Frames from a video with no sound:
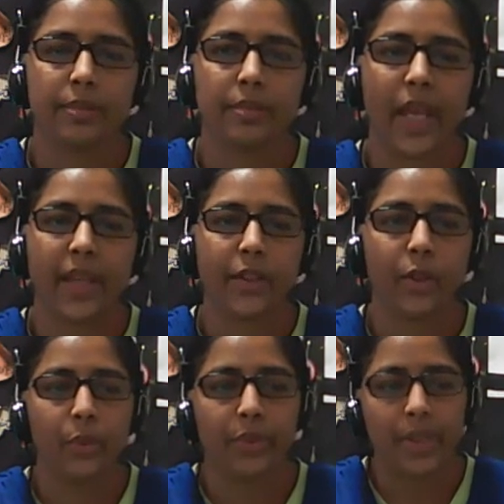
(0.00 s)
Thank
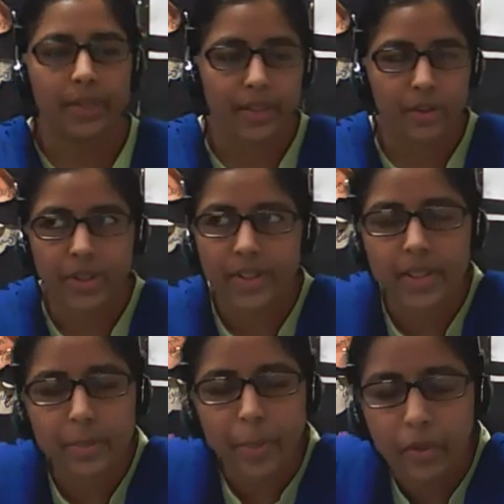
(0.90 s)
you. This session
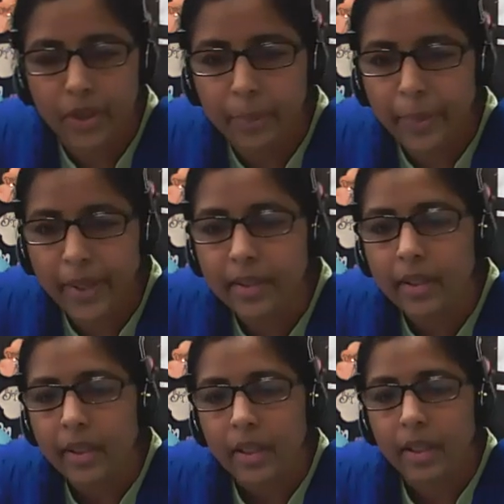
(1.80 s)
is powered by
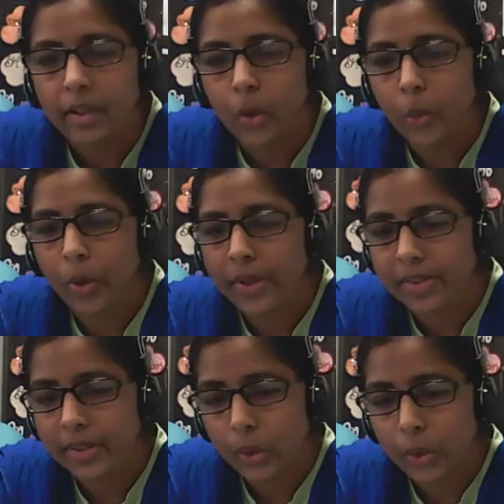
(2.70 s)
2.0